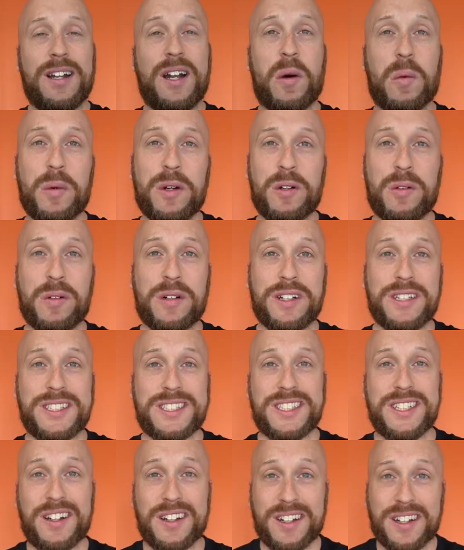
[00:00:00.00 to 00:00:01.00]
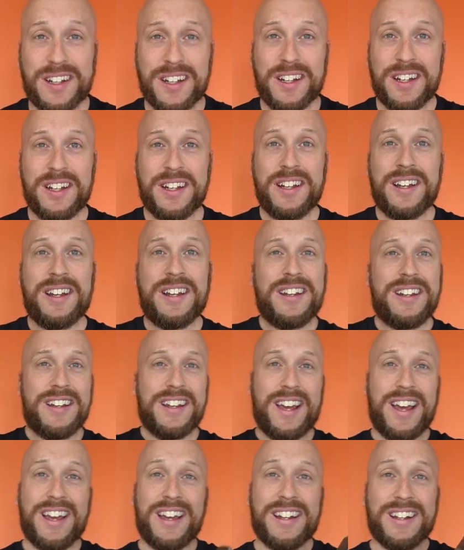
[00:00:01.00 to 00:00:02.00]
And I went on his site
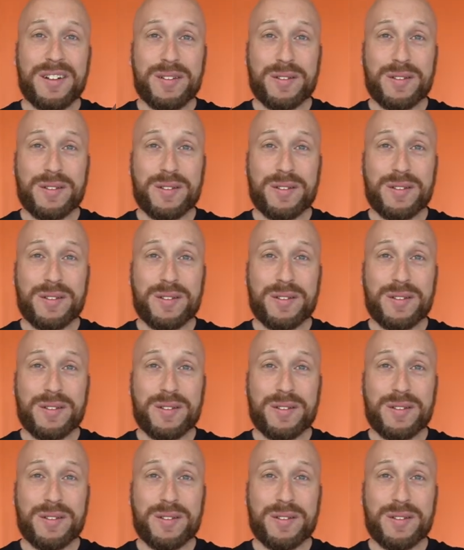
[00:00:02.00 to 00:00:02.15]
and it